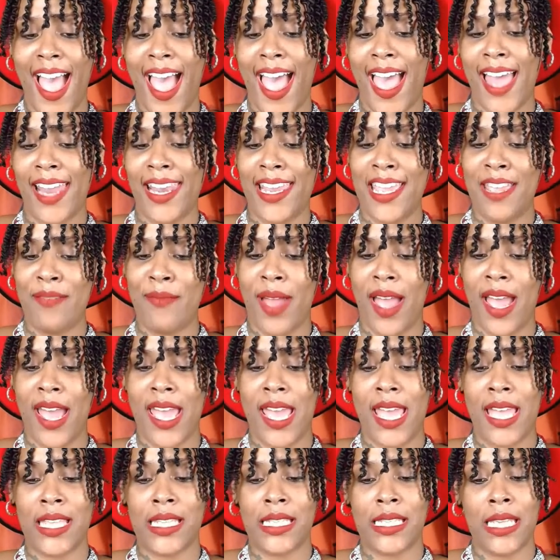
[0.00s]
I leaned my
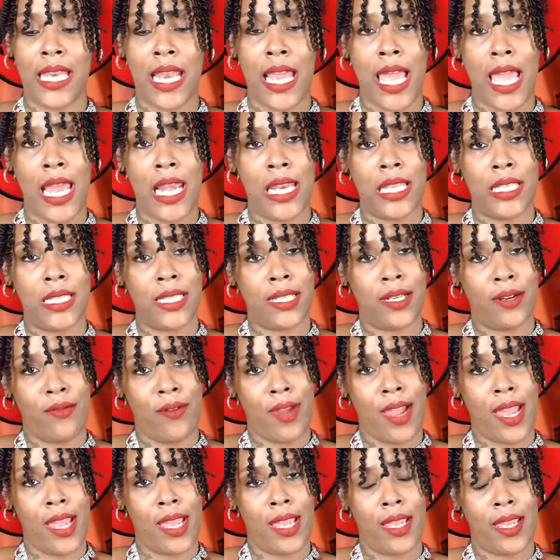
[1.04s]
head slightly to the
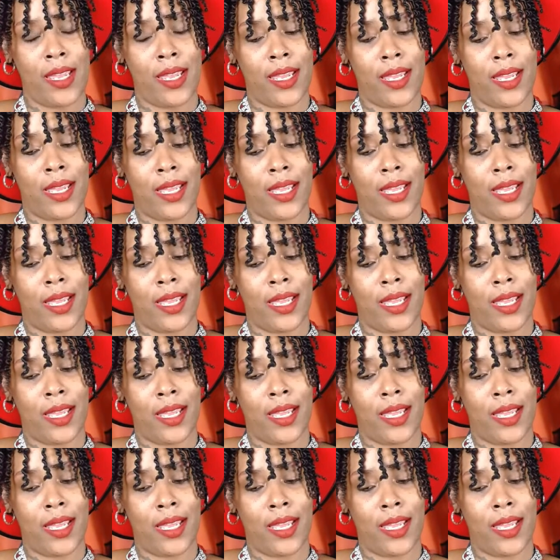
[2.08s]
right